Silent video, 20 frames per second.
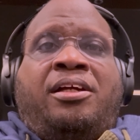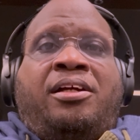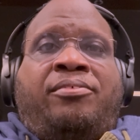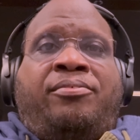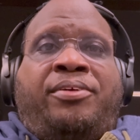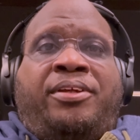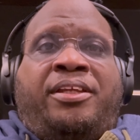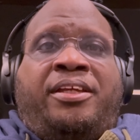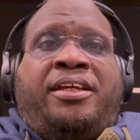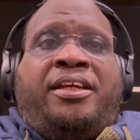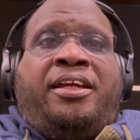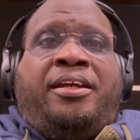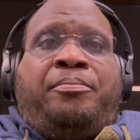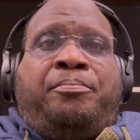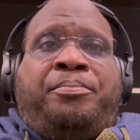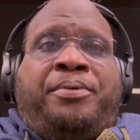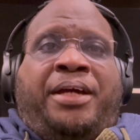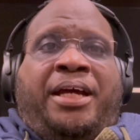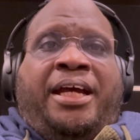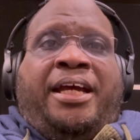with a
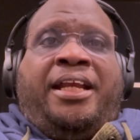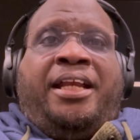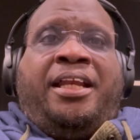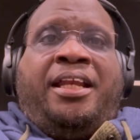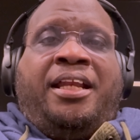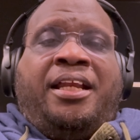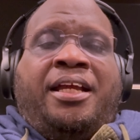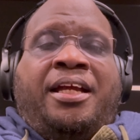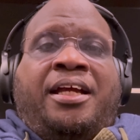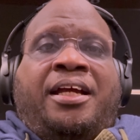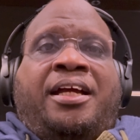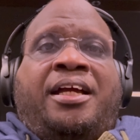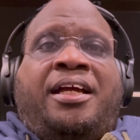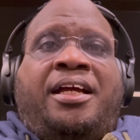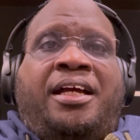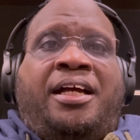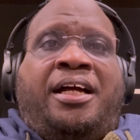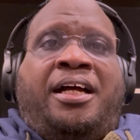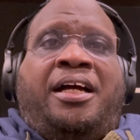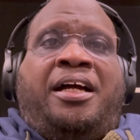king bed,
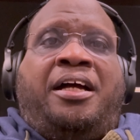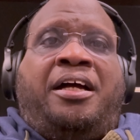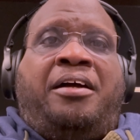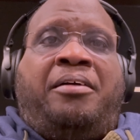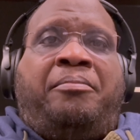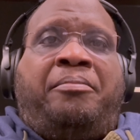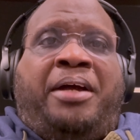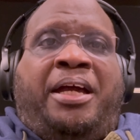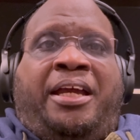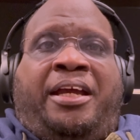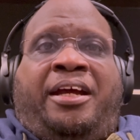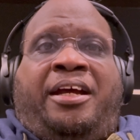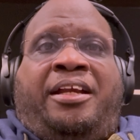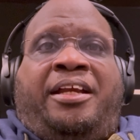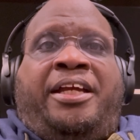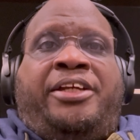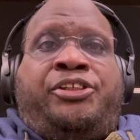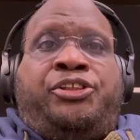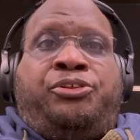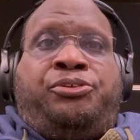um, I
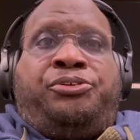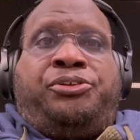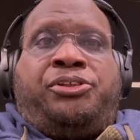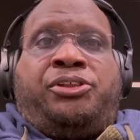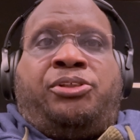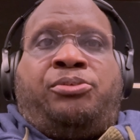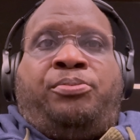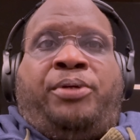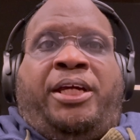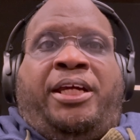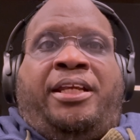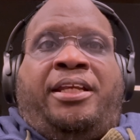got a junior suite